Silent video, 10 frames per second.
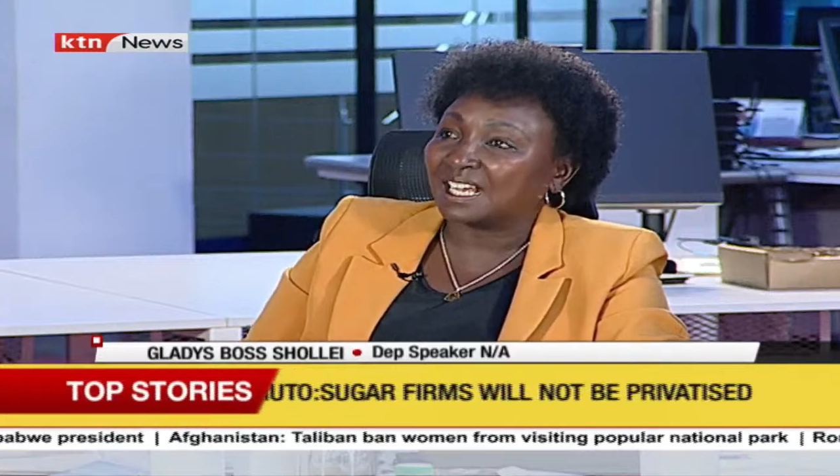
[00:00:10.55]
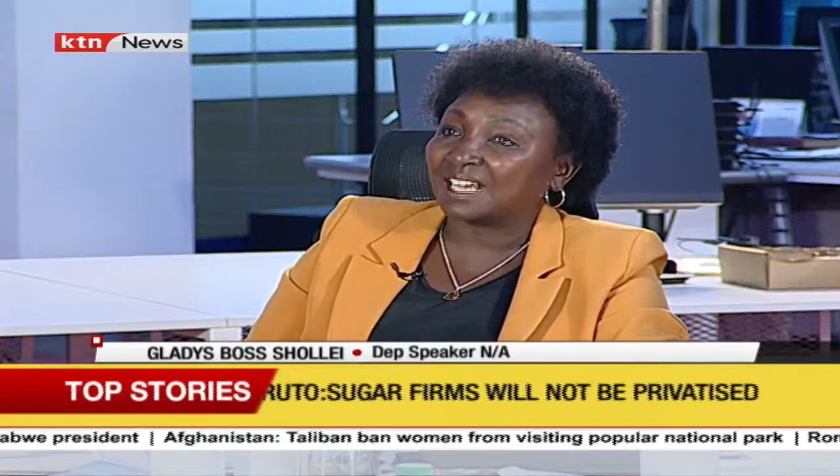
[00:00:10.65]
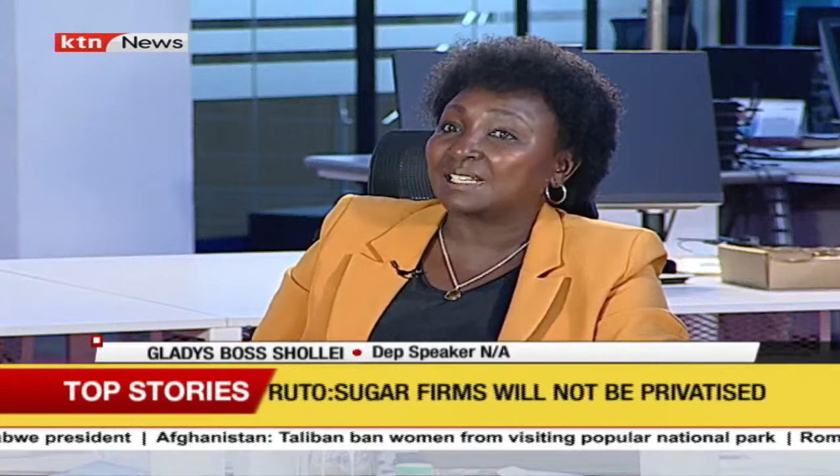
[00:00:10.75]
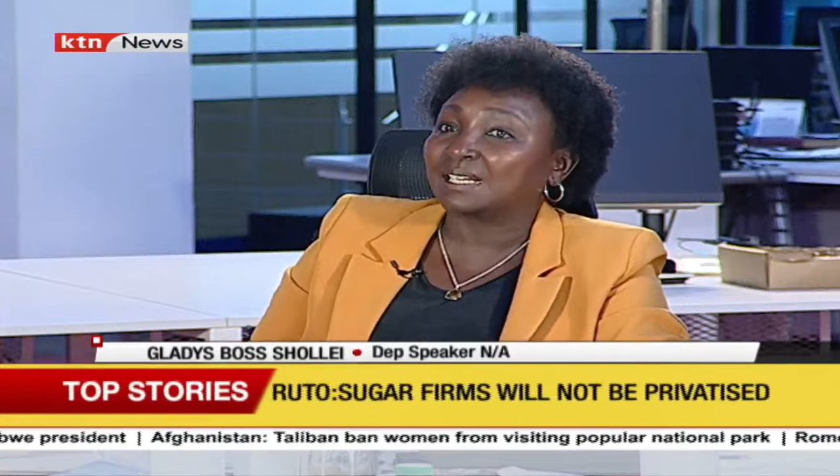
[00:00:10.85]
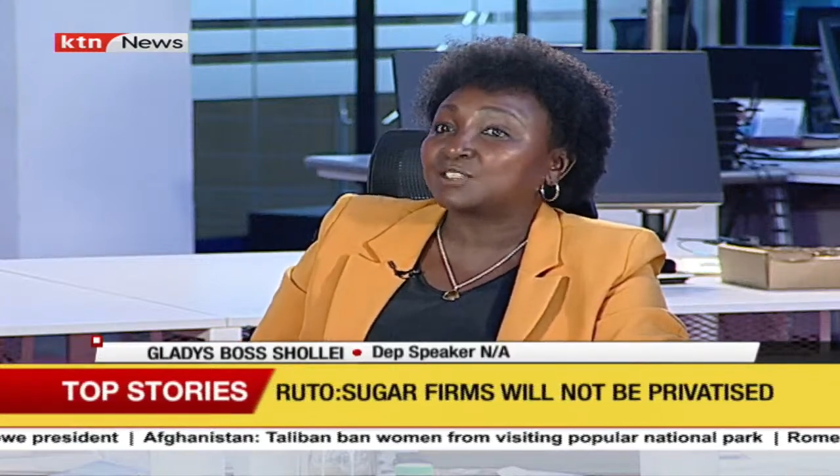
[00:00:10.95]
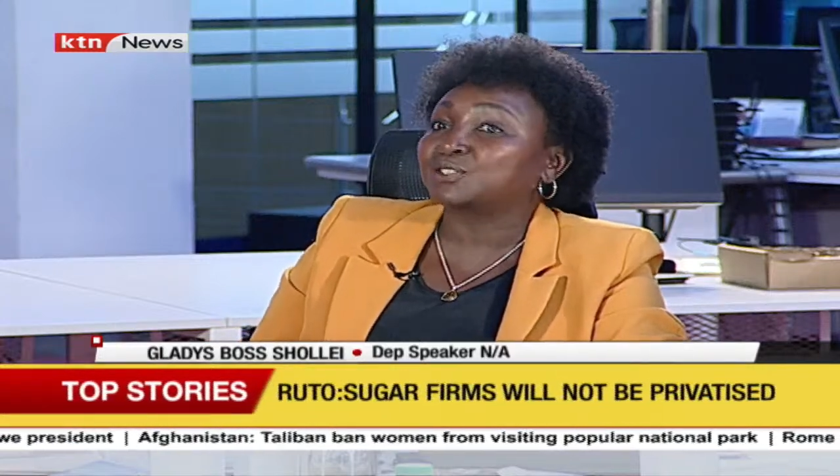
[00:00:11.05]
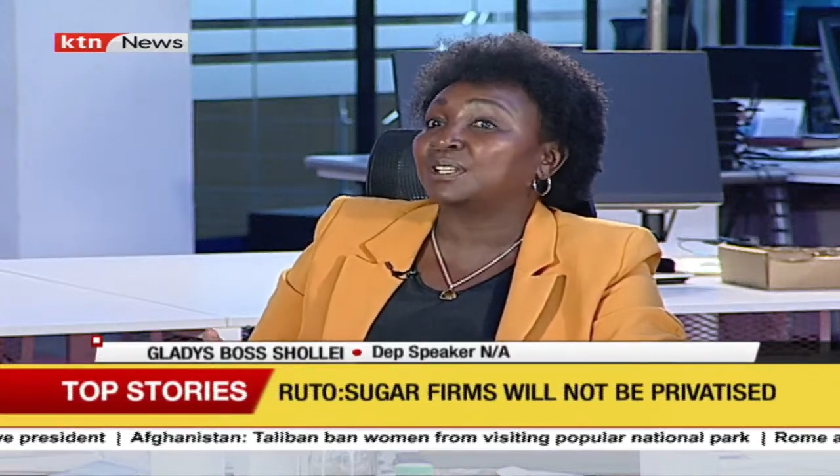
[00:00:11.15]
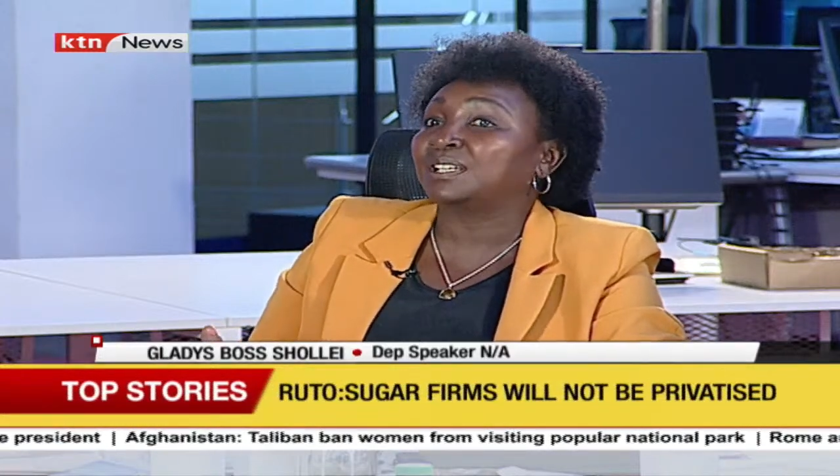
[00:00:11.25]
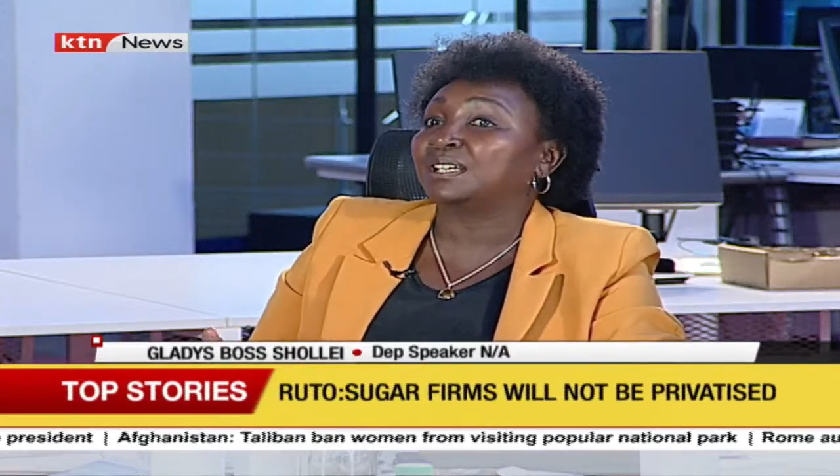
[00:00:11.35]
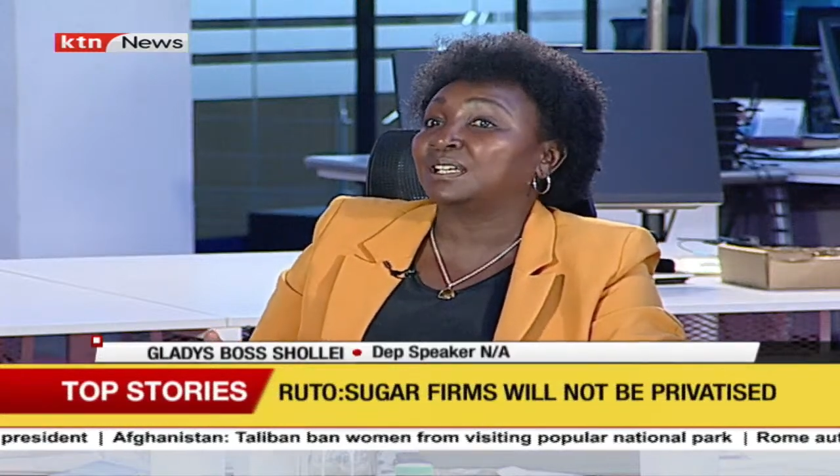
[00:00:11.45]
and
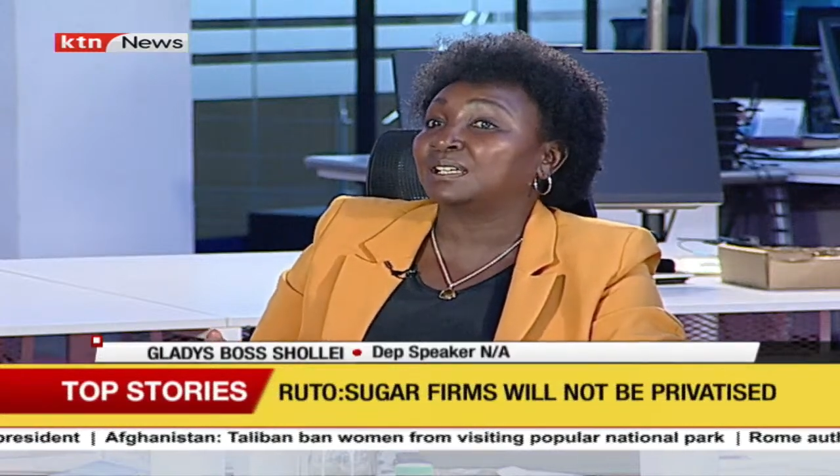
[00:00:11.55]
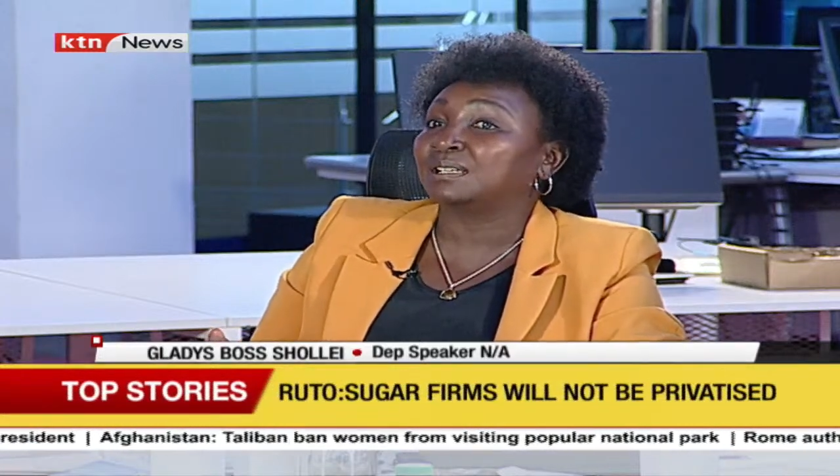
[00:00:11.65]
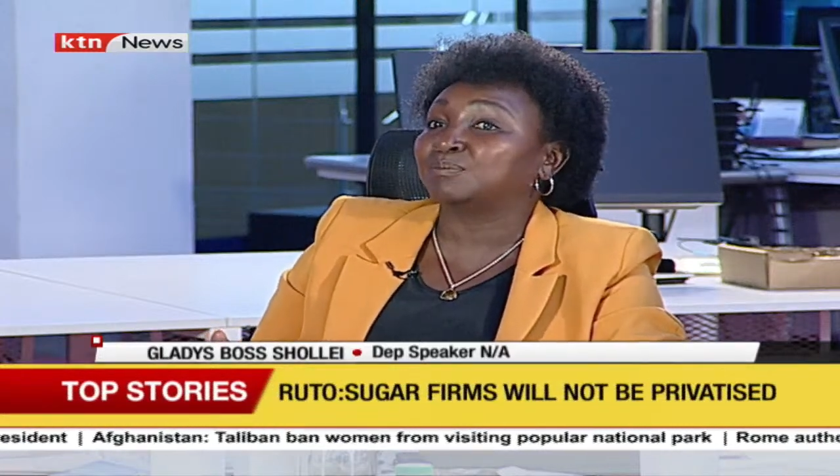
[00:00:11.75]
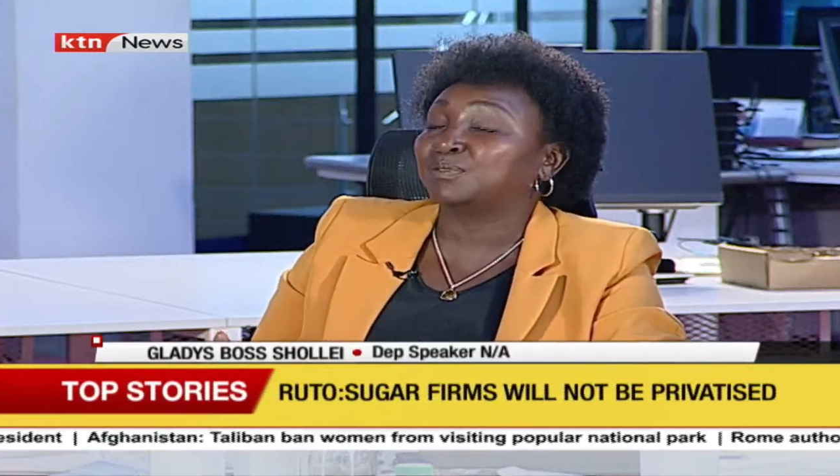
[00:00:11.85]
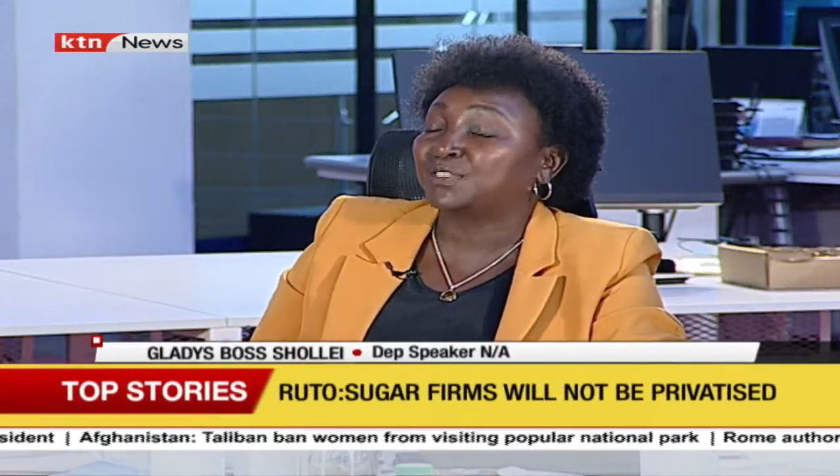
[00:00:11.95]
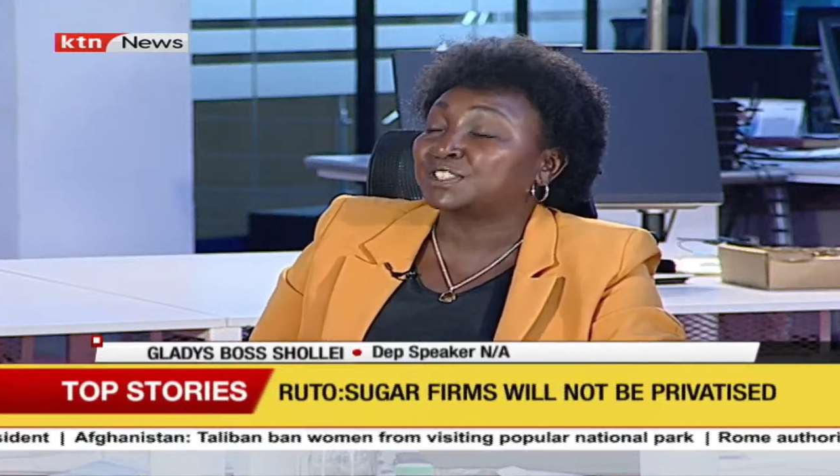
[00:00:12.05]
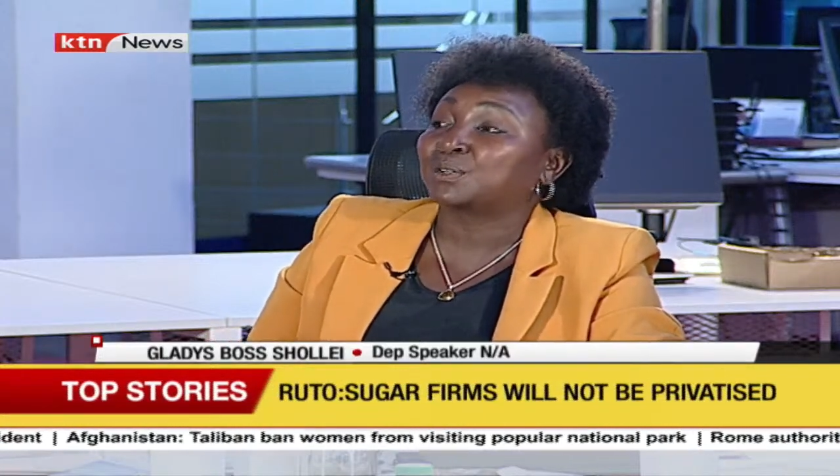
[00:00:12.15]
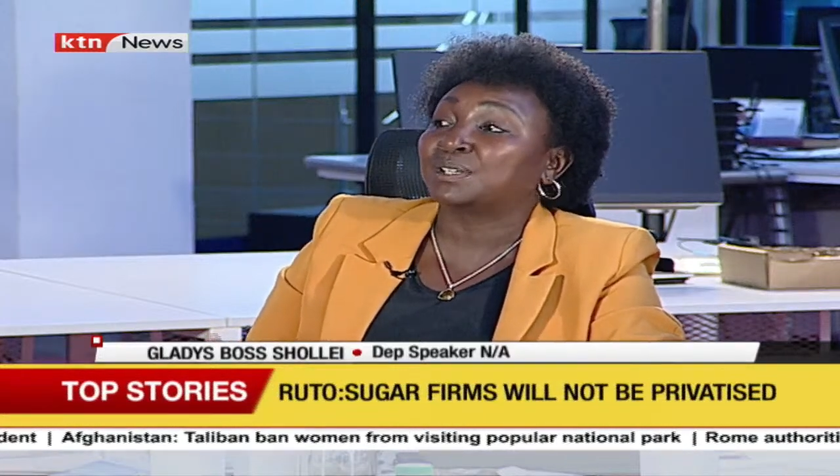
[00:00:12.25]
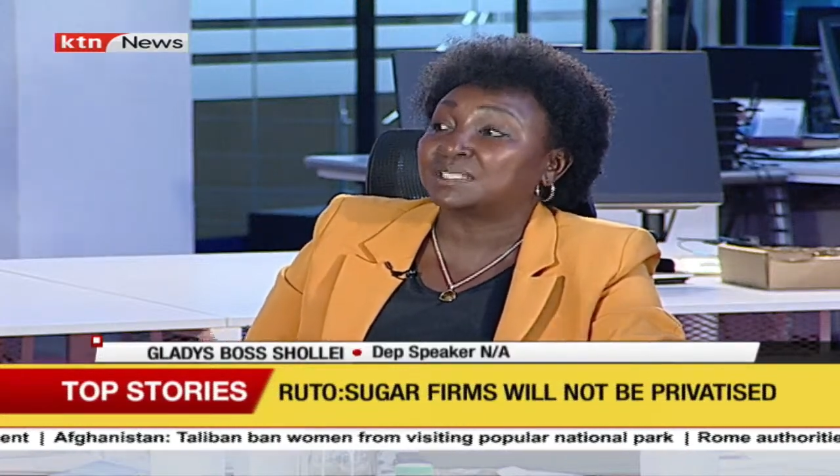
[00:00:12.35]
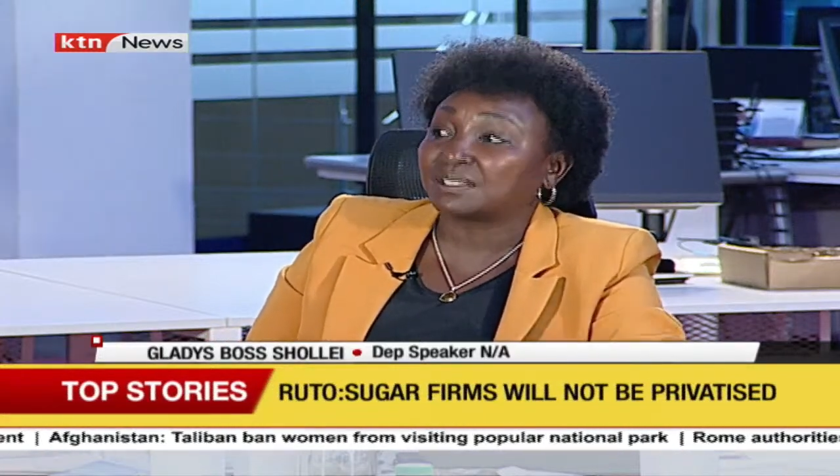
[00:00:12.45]
actually uh,
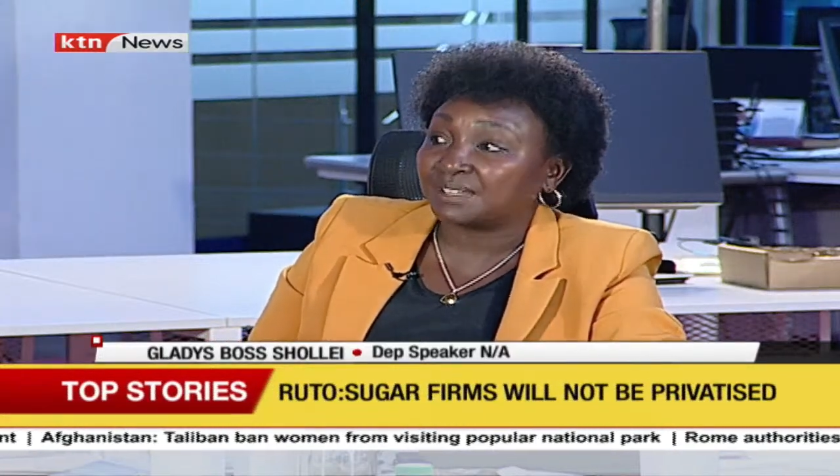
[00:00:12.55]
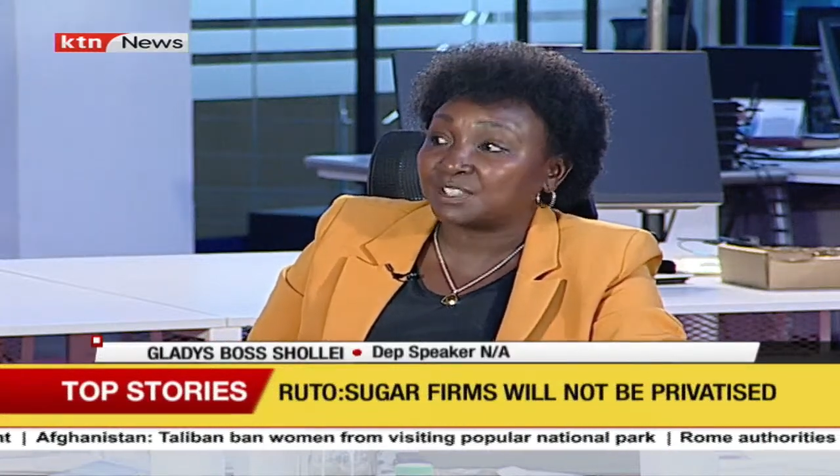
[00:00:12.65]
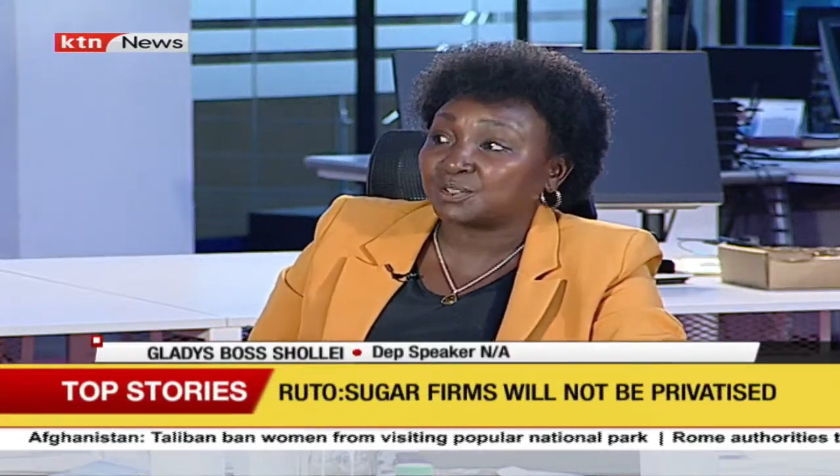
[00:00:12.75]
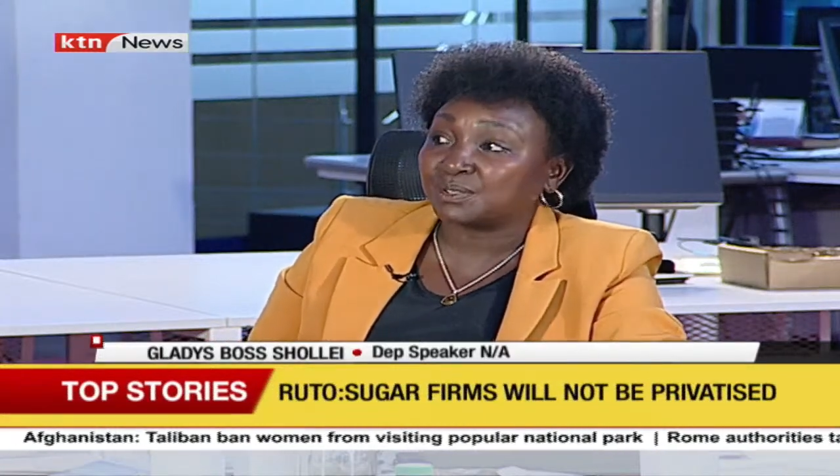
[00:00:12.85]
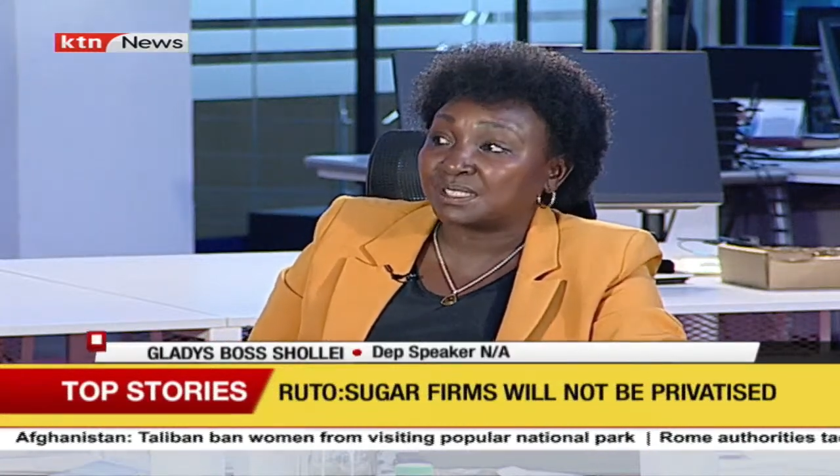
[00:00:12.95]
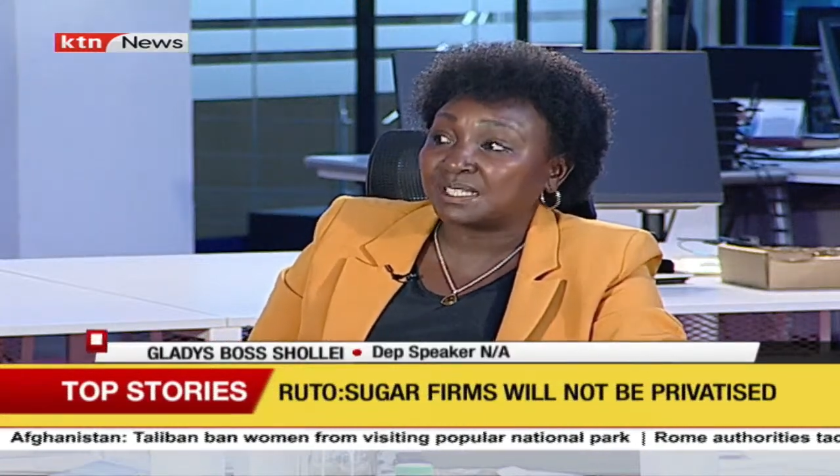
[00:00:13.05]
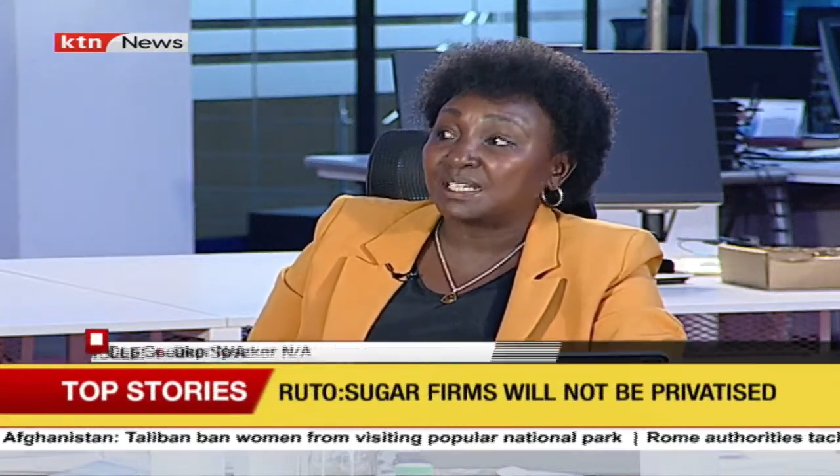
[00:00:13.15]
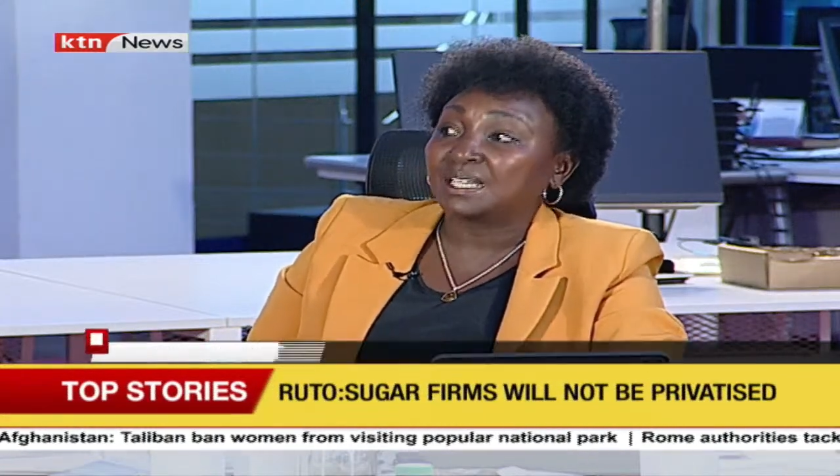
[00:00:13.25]
fiscal interventions